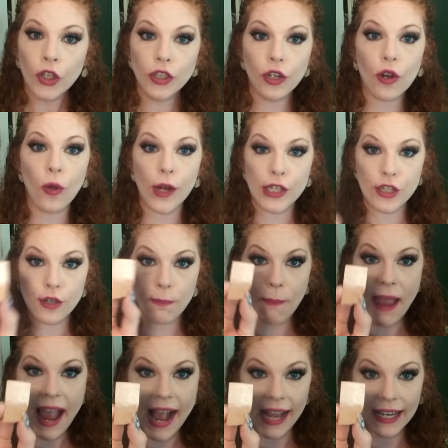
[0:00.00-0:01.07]
You're going to
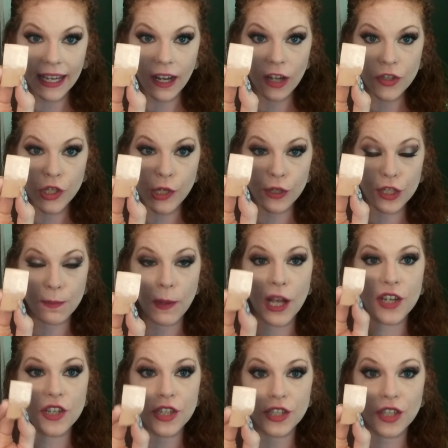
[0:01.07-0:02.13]
pack it onto your
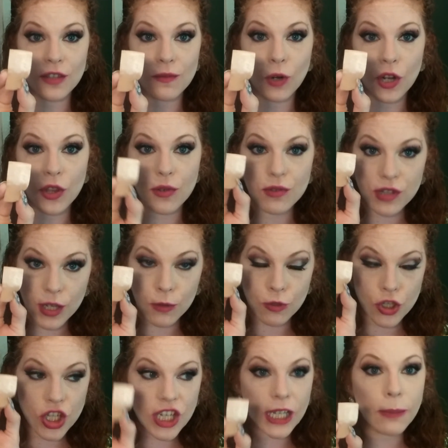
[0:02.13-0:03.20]
sponge. This is one of those little
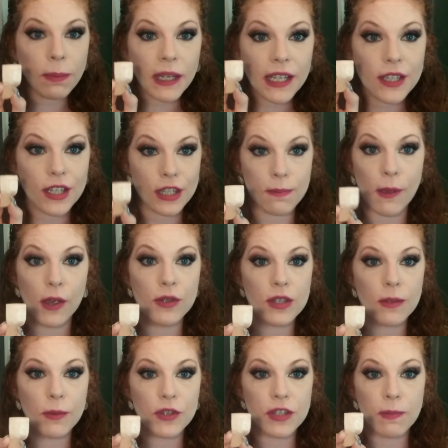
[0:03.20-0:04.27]
cheapy
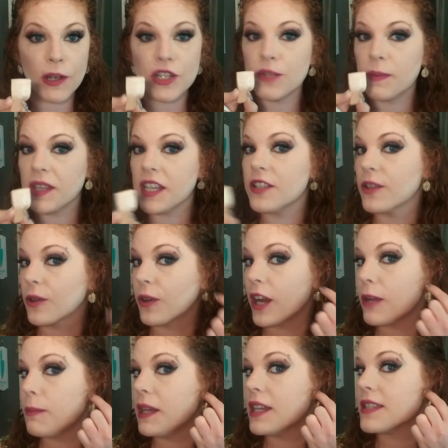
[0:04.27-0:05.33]
disposable sponges, but these are
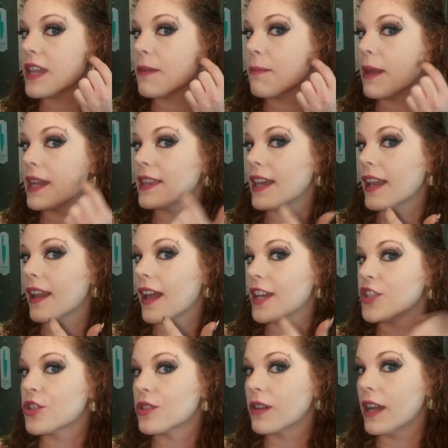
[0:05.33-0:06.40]
great because they make that
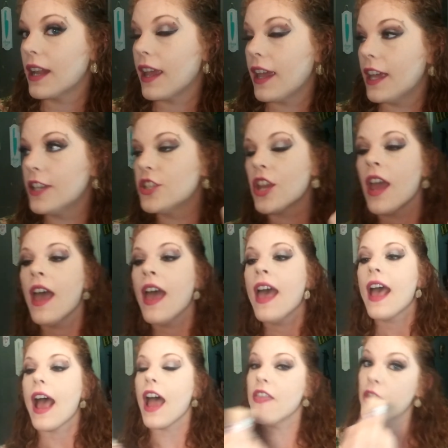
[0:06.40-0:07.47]
nice straight edge.
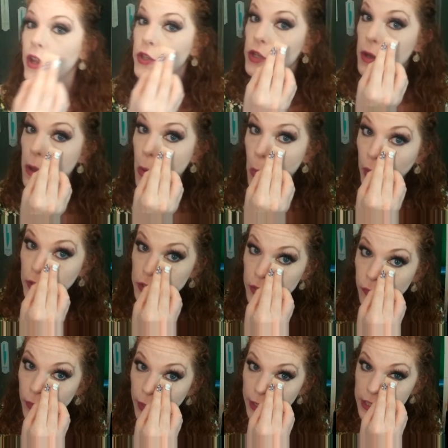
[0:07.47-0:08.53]
And then you're going
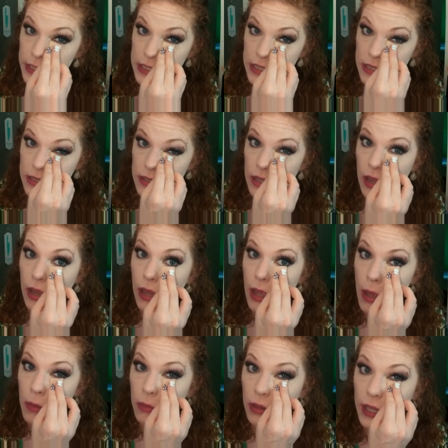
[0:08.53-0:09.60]
to very
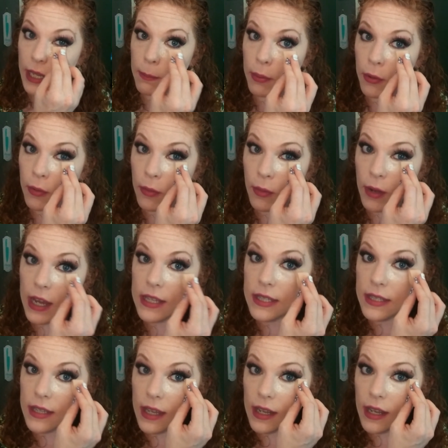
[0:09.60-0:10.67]
slowly
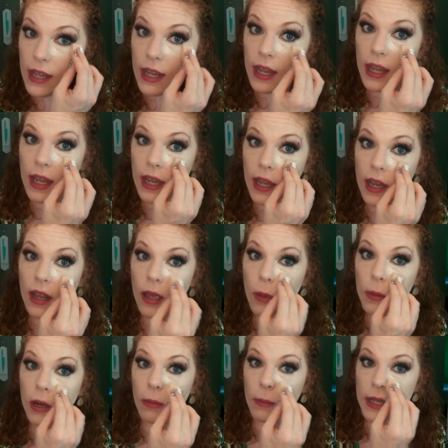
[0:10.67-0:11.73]
press it in. I
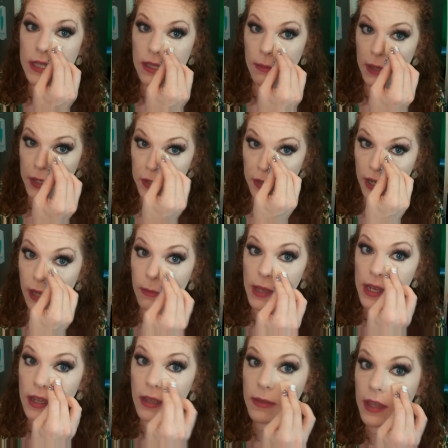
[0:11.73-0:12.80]
hope I don't mess up my under eye
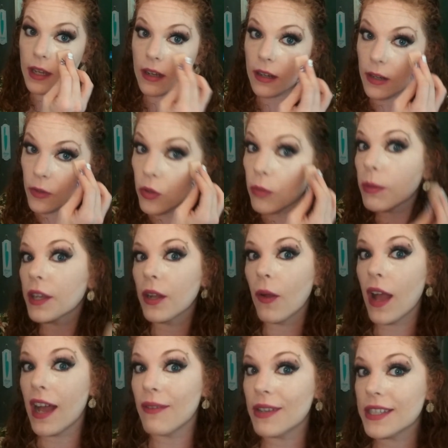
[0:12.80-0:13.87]
makeup there. I normally
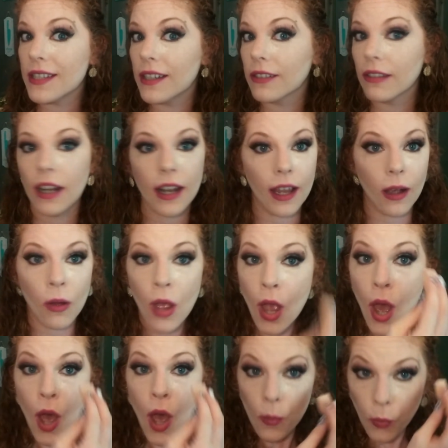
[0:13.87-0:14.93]
don't have it done right now.
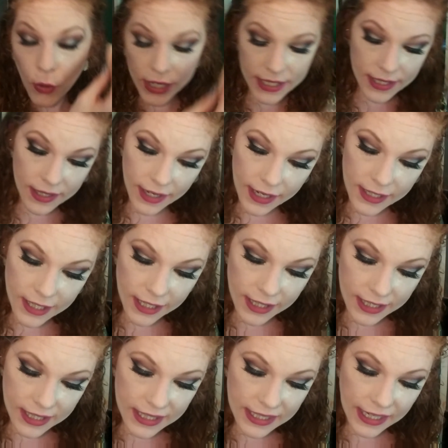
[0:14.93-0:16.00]
press it into
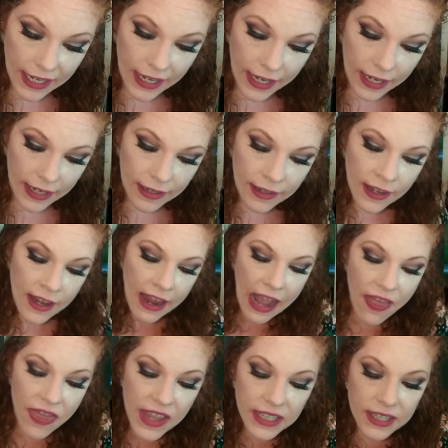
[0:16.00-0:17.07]
the skin.
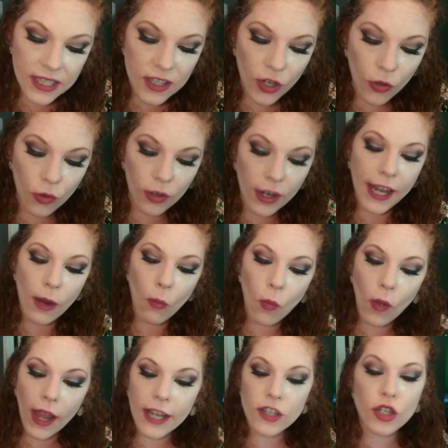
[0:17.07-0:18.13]
And this is a great
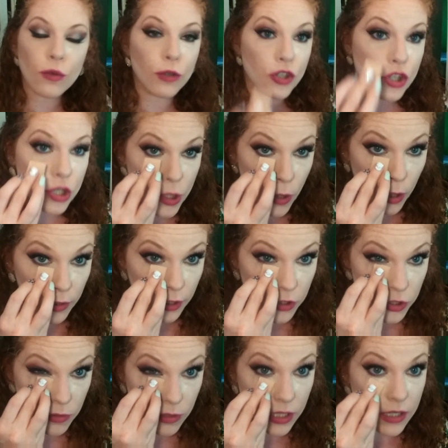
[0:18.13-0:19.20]
way to ensure
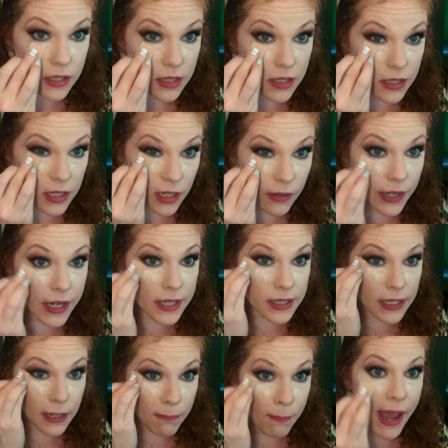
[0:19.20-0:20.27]
that you can
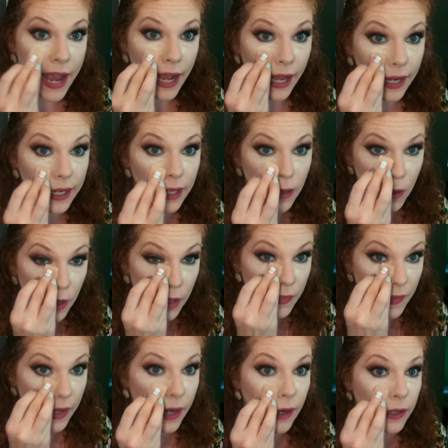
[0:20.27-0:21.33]
seriously pack it on
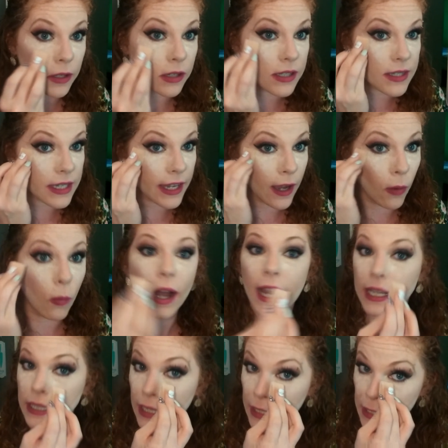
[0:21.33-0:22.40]
there. You can see how
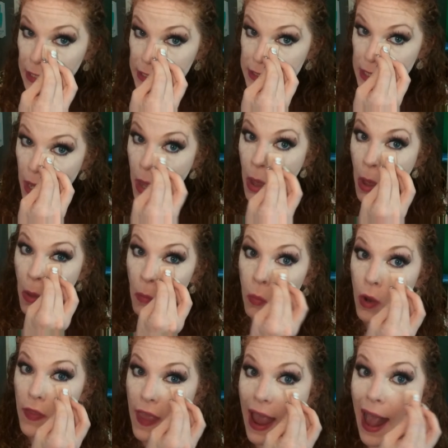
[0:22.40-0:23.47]
white that is
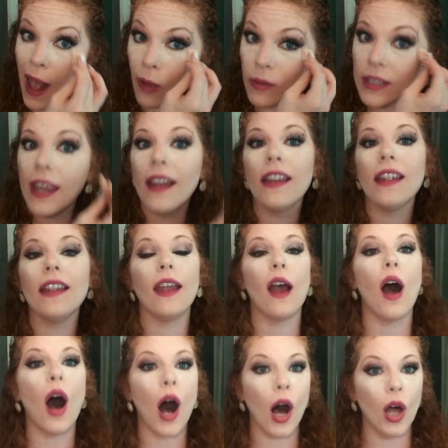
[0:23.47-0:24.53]
without getting it
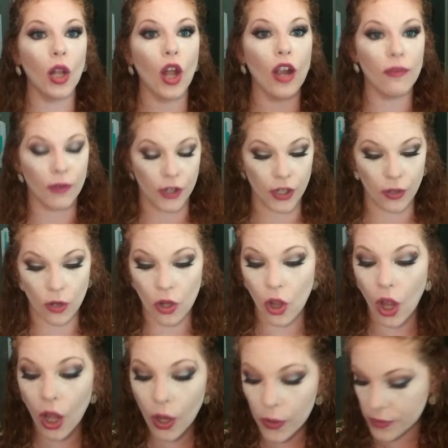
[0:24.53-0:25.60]
all over your
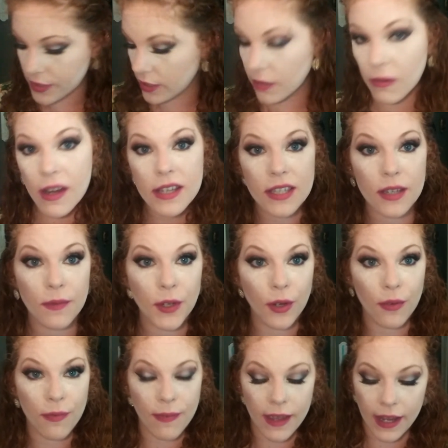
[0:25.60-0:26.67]
clothes and the rest of
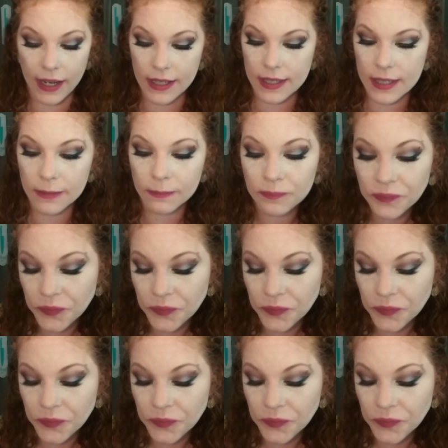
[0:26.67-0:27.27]
your face.